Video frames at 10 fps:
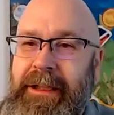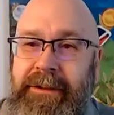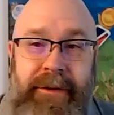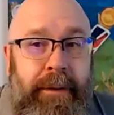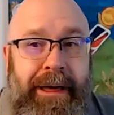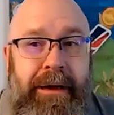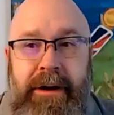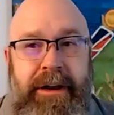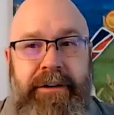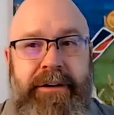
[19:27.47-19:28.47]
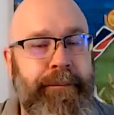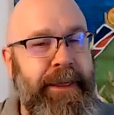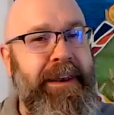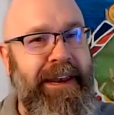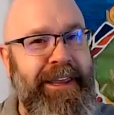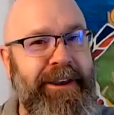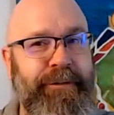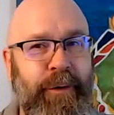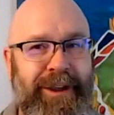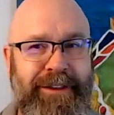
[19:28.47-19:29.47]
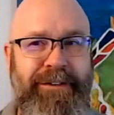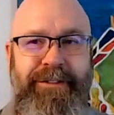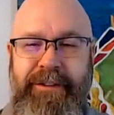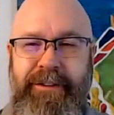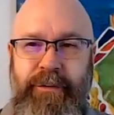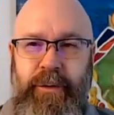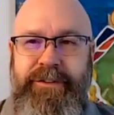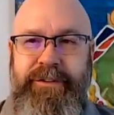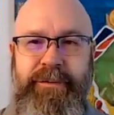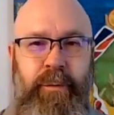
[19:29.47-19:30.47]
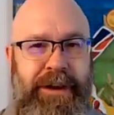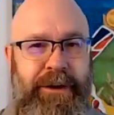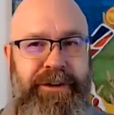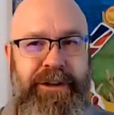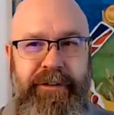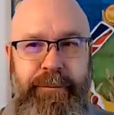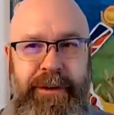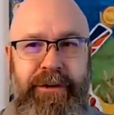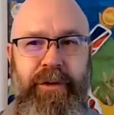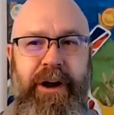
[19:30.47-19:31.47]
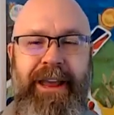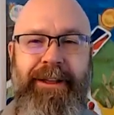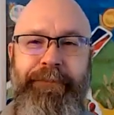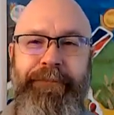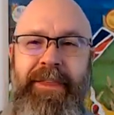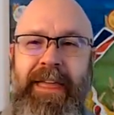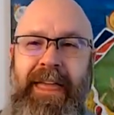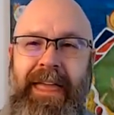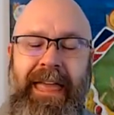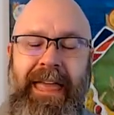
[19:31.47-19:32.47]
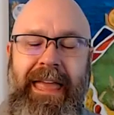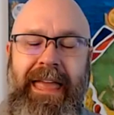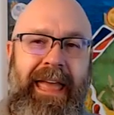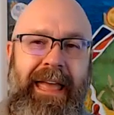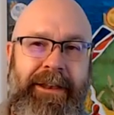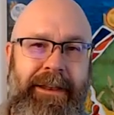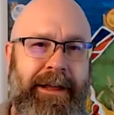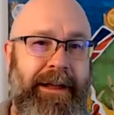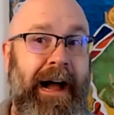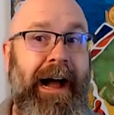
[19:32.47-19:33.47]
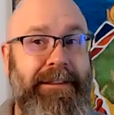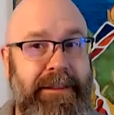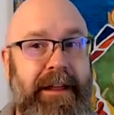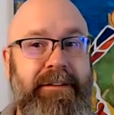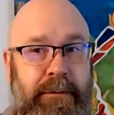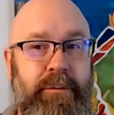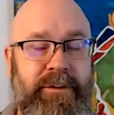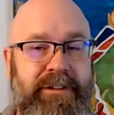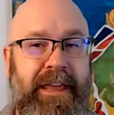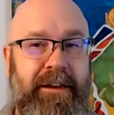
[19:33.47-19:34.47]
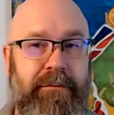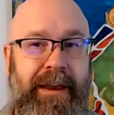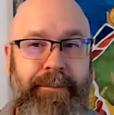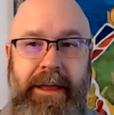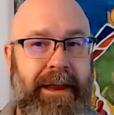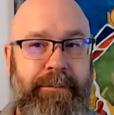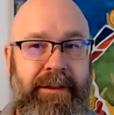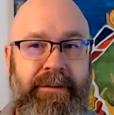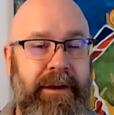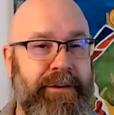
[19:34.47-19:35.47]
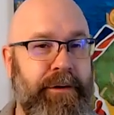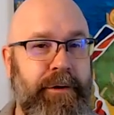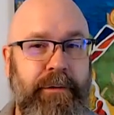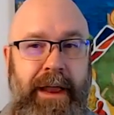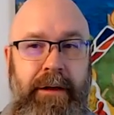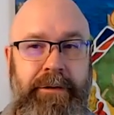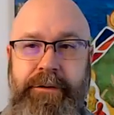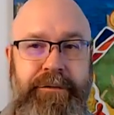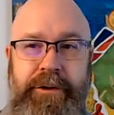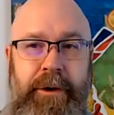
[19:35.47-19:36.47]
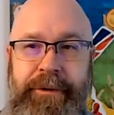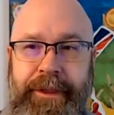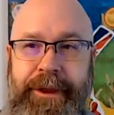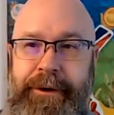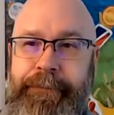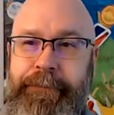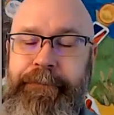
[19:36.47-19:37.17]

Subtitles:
So I'm about ready to jump in, and I hear a voice, and the voice says, "Why don't you give me a try?" And I thought someone was standing right behind me. So I turn around and there's no one there.